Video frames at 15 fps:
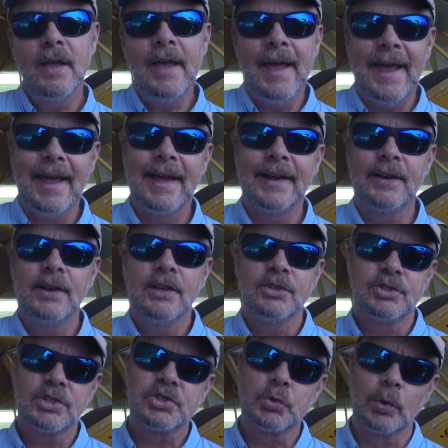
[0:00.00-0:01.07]
And
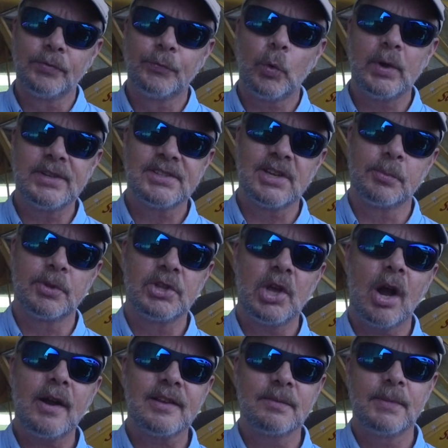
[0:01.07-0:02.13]
just to avoid some of the
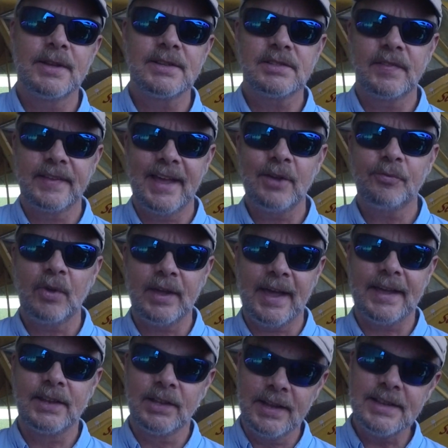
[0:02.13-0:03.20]
arguments, the
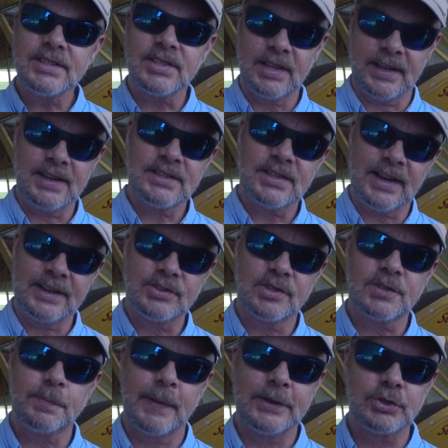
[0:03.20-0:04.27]
FAA lists things that I
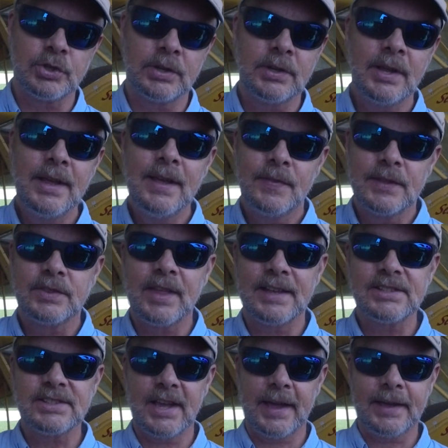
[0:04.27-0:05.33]
just mentioned that they
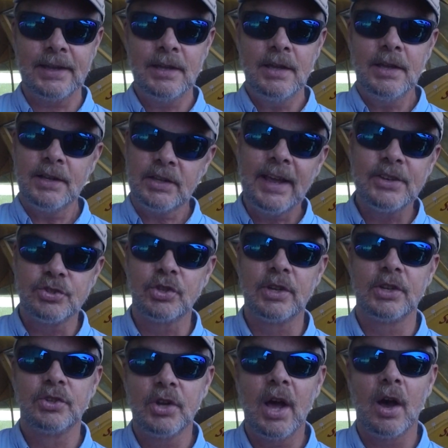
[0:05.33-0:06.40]
say, in case you
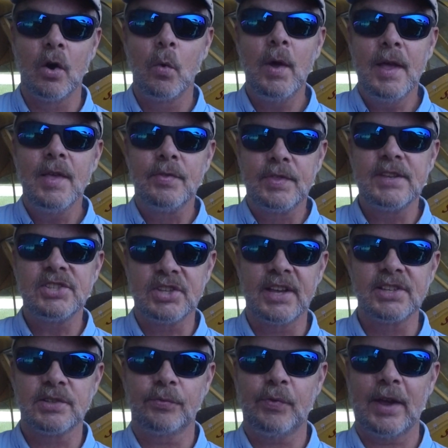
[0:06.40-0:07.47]
didn't know, these
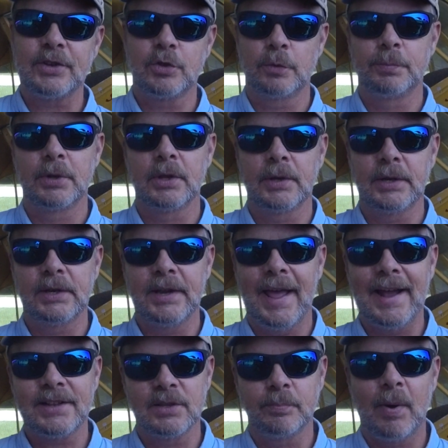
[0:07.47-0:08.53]
things affect your ability to
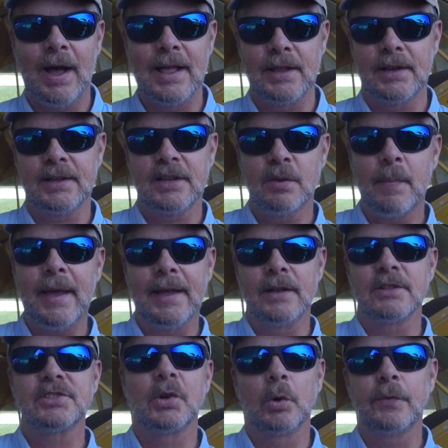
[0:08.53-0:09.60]
act in pilot in
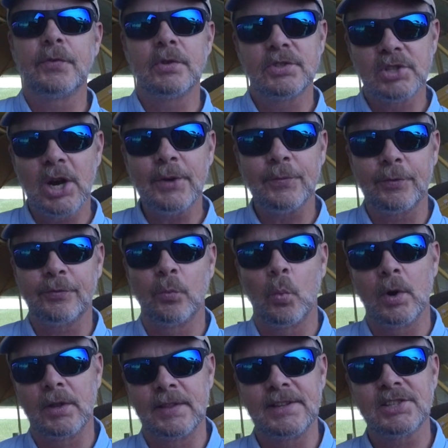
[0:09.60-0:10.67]
command. So if you suffer from
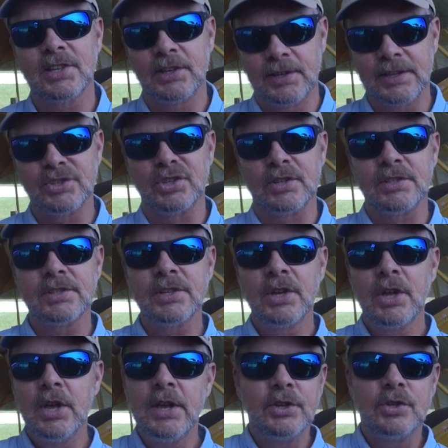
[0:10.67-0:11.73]
one of these conditions,
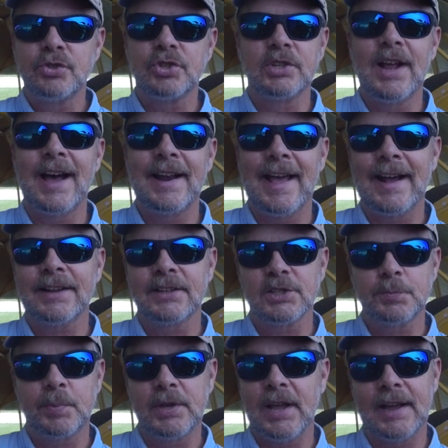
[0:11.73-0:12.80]
you should not act as
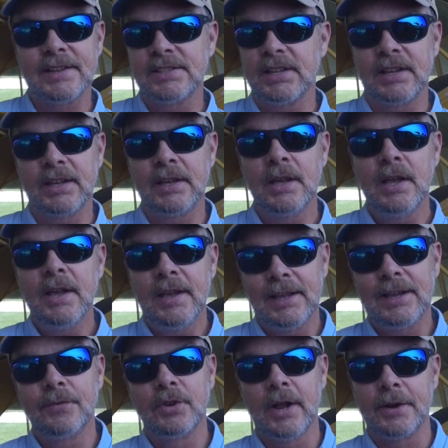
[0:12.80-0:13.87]
PIC
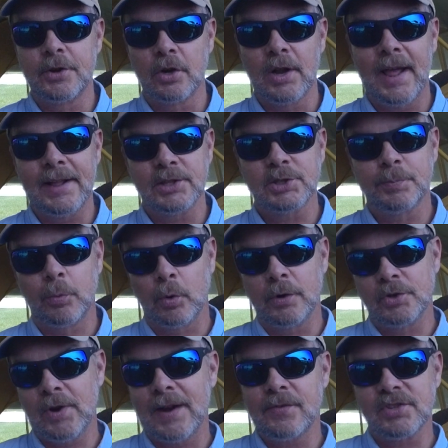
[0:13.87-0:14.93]
even under light
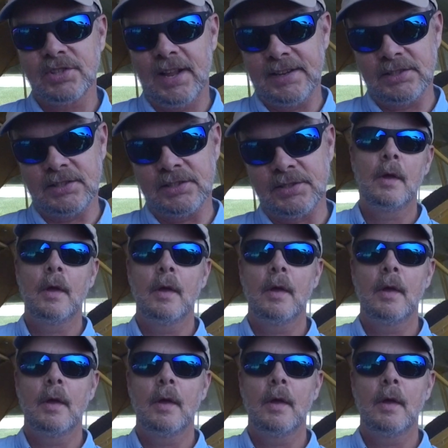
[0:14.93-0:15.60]
sport driver's license.